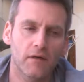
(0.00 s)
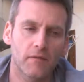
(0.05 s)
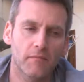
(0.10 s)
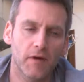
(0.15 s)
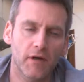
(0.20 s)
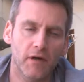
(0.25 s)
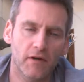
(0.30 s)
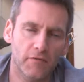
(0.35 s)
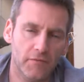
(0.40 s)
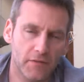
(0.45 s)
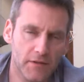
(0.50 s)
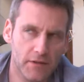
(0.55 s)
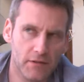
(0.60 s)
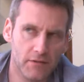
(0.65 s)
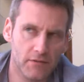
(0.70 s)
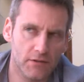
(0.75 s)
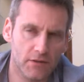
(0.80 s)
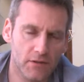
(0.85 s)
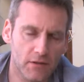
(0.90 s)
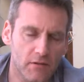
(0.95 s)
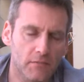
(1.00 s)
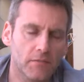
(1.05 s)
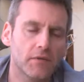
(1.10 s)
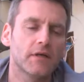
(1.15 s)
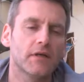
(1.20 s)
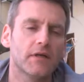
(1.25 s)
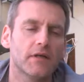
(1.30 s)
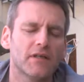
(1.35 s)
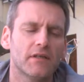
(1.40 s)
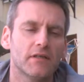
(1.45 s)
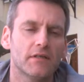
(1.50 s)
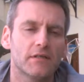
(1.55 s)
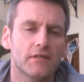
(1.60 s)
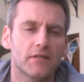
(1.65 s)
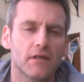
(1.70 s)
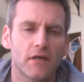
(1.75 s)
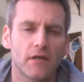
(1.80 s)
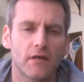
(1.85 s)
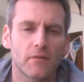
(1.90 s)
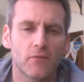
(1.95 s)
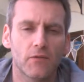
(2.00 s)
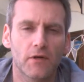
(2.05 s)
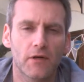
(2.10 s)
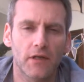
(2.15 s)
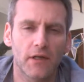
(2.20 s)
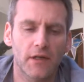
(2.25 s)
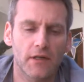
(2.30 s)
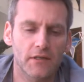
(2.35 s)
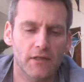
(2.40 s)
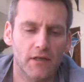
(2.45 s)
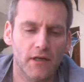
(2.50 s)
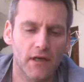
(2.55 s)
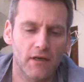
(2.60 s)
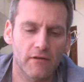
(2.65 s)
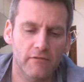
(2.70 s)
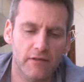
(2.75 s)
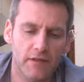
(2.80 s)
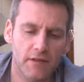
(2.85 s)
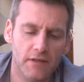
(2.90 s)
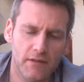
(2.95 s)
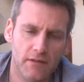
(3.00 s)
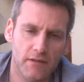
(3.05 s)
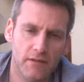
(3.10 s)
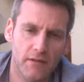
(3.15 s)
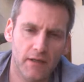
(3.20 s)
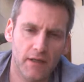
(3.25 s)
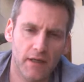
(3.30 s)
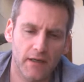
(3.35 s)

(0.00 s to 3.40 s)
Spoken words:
My official job is I'm working as a colorist